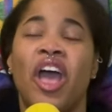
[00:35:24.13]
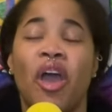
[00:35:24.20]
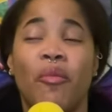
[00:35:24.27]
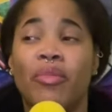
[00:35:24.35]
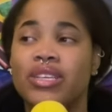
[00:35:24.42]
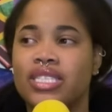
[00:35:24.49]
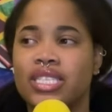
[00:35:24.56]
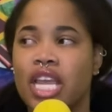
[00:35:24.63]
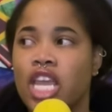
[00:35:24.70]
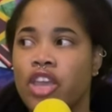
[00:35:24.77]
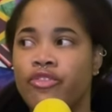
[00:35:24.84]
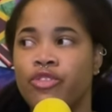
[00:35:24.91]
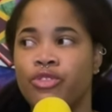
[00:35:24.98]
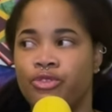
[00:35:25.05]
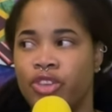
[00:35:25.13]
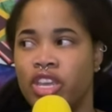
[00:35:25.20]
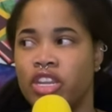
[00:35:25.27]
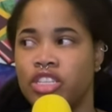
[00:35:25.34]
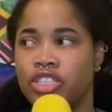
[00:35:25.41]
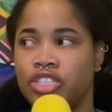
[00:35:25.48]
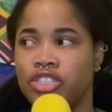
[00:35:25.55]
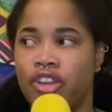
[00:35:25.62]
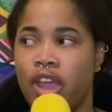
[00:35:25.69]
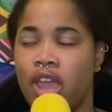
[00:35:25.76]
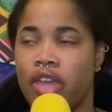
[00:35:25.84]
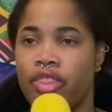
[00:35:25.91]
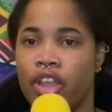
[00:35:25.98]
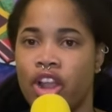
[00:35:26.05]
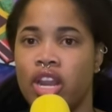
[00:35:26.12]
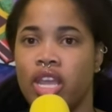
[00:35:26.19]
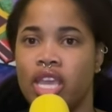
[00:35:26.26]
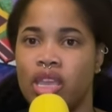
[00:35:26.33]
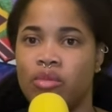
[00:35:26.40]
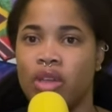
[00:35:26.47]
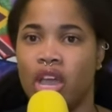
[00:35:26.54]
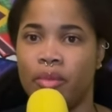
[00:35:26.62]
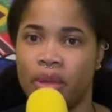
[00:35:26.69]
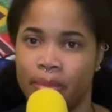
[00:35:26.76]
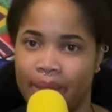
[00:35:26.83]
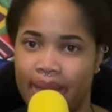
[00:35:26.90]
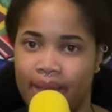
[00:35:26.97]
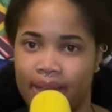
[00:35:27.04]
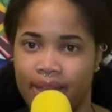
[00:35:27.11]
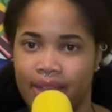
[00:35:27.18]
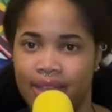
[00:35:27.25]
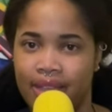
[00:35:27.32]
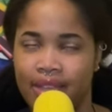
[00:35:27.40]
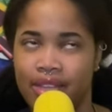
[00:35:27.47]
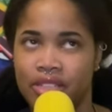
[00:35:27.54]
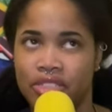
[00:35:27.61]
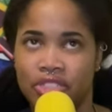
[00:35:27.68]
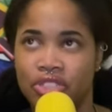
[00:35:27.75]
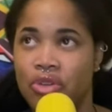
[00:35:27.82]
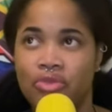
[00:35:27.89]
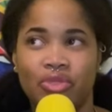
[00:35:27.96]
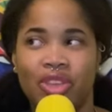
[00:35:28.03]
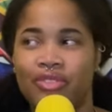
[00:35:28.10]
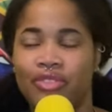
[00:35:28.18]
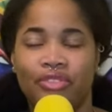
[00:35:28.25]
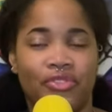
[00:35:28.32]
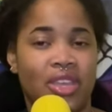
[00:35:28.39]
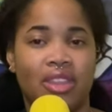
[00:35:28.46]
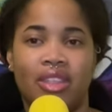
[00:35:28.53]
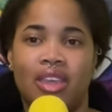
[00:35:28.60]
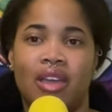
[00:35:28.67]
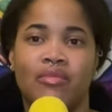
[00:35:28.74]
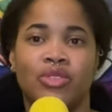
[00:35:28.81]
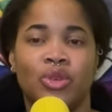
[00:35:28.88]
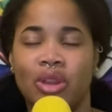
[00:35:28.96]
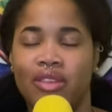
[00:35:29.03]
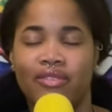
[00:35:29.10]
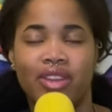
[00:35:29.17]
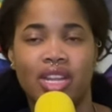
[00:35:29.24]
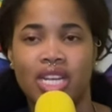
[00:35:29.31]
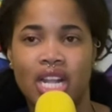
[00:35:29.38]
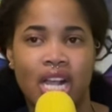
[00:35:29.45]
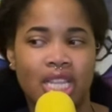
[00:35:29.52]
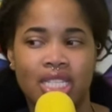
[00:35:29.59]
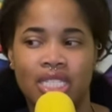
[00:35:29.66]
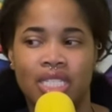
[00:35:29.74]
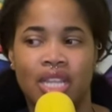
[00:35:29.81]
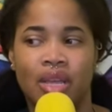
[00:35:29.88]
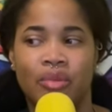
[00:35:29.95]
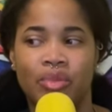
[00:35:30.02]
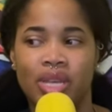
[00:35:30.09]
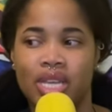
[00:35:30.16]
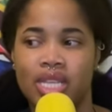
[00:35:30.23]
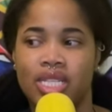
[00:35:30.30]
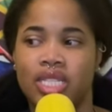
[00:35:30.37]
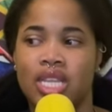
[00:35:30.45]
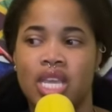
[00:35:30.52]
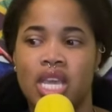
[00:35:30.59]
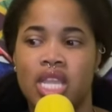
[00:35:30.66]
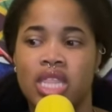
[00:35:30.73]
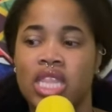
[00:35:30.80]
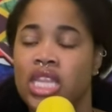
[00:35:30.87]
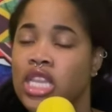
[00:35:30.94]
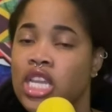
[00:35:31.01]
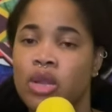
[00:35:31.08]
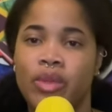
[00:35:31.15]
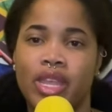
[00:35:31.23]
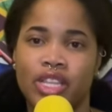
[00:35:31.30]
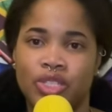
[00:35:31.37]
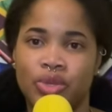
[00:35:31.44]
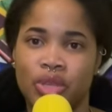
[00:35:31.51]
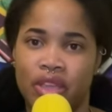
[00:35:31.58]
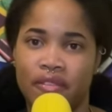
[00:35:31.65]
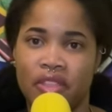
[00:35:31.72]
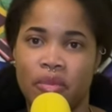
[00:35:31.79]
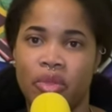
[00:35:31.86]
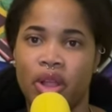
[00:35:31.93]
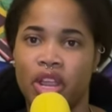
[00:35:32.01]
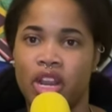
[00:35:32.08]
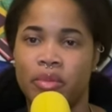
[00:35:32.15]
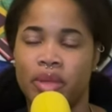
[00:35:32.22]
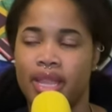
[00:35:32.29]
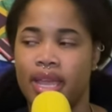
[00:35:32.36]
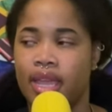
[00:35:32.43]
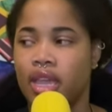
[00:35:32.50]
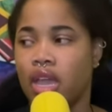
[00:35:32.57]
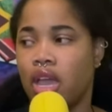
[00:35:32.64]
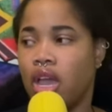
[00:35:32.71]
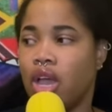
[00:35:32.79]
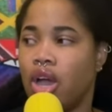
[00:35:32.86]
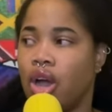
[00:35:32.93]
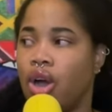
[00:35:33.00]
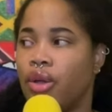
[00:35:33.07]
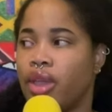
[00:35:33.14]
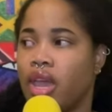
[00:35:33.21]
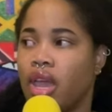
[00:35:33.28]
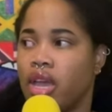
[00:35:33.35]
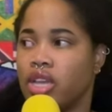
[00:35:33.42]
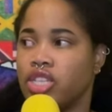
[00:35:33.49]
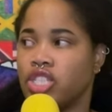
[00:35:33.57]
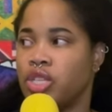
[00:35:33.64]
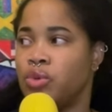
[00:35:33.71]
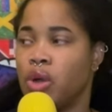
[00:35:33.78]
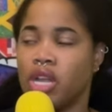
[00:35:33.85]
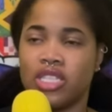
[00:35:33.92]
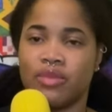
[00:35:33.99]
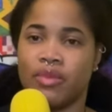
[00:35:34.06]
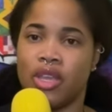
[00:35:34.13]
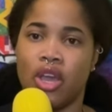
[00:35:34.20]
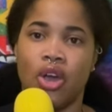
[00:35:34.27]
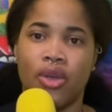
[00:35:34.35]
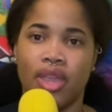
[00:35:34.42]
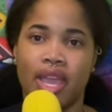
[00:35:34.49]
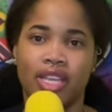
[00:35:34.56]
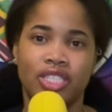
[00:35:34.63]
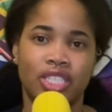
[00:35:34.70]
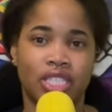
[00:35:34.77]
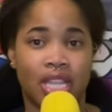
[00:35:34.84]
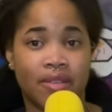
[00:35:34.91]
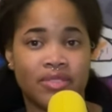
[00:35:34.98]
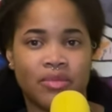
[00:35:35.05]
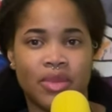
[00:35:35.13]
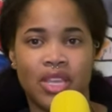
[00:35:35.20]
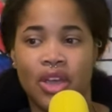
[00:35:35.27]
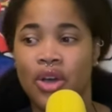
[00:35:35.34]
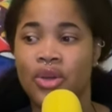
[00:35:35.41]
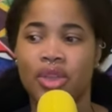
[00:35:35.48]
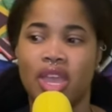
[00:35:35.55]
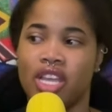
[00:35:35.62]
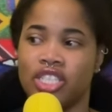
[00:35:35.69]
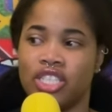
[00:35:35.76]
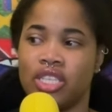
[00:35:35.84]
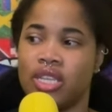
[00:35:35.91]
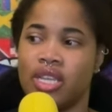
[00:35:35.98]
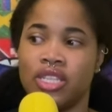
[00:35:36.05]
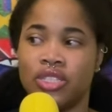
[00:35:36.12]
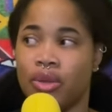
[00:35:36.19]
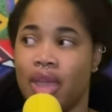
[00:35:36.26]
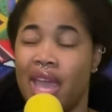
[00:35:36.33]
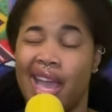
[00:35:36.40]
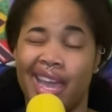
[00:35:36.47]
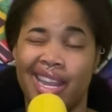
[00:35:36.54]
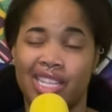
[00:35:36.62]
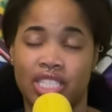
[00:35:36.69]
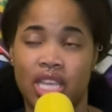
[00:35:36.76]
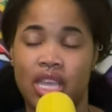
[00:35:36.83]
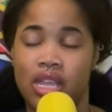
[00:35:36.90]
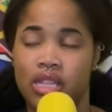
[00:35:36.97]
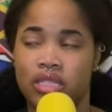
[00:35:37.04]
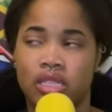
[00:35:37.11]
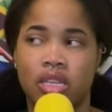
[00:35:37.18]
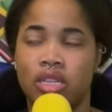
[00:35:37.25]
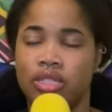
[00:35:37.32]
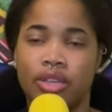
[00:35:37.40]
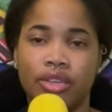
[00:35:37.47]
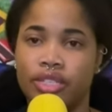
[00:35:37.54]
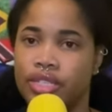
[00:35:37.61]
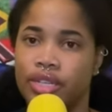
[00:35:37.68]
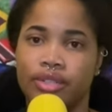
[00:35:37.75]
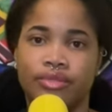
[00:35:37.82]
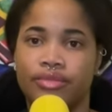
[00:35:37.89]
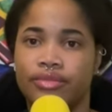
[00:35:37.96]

But she's like, if you feed a stray, they're going to keep coming back. Don't even feed them. Don't even acknowledge them because the little bit that you give them, they're going to be like, oh yeah, she wants me. Oh yeah, she loves me. Oh yeah, she it's okay. I got a chance. No, you don't.